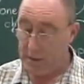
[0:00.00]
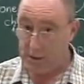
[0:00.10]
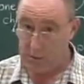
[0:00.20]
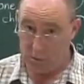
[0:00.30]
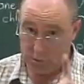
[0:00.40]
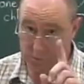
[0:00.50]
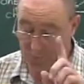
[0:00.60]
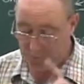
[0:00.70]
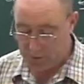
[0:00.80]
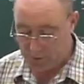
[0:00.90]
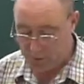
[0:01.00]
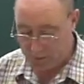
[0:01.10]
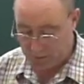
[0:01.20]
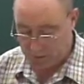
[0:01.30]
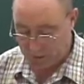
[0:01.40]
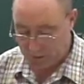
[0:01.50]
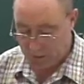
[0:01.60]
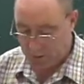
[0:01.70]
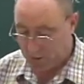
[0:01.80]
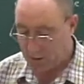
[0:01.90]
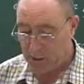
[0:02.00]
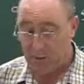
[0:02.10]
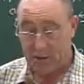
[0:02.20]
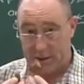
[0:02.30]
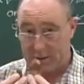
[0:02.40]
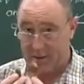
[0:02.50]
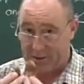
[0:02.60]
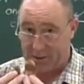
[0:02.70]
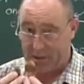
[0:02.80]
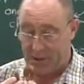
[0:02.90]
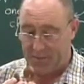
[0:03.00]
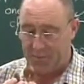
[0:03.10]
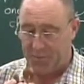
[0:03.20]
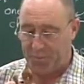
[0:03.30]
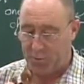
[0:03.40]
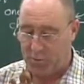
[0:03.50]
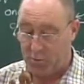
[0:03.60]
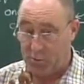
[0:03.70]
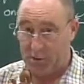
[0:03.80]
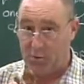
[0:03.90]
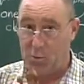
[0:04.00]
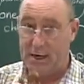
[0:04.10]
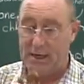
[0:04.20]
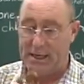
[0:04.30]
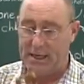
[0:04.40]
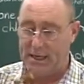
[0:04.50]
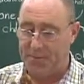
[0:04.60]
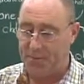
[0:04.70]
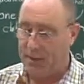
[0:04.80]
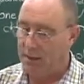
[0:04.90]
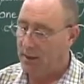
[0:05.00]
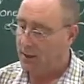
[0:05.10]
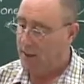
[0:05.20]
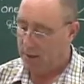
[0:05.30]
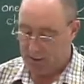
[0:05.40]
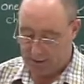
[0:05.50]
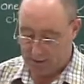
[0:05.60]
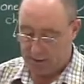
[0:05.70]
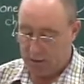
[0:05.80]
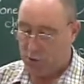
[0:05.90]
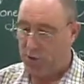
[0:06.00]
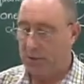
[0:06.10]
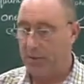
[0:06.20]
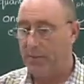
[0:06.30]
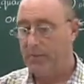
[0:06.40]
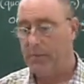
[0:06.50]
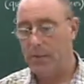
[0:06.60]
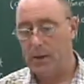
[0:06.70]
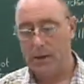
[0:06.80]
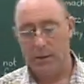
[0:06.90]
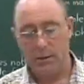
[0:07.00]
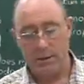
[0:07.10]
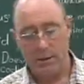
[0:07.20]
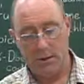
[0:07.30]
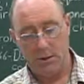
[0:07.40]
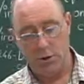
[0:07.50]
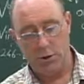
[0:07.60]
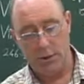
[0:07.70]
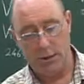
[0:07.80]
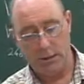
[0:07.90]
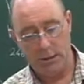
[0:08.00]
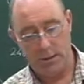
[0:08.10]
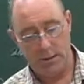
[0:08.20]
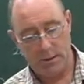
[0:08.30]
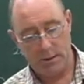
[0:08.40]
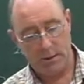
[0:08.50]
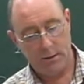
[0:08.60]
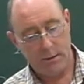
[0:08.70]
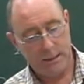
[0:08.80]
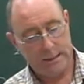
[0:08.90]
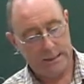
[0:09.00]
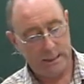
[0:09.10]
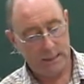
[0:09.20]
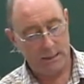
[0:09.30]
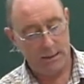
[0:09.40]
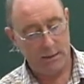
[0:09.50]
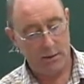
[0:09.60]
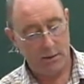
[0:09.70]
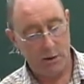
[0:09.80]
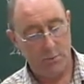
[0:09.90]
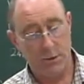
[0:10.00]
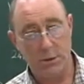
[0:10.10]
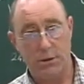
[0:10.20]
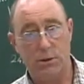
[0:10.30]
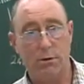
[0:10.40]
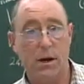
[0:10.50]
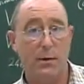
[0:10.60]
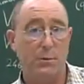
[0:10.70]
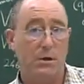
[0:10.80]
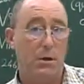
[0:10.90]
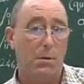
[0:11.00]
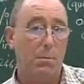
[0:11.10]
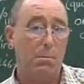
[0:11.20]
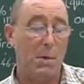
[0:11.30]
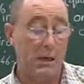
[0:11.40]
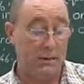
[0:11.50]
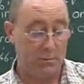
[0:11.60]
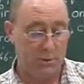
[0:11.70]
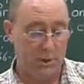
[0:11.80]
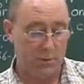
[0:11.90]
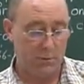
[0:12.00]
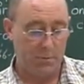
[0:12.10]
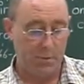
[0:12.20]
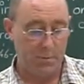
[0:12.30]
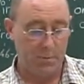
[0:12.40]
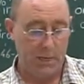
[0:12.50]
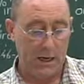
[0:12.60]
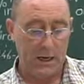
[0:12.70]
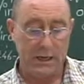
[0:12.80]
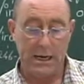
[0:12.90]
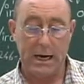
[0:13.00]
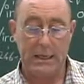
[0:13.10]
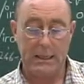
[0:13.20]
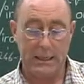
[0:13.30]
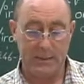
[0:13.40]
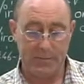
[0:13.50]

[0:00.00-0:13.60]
it's also very interesting to notice the colour. You'll see why later. This sugar, the sugar that insects, lobsters and crabs make themselves from, chitin.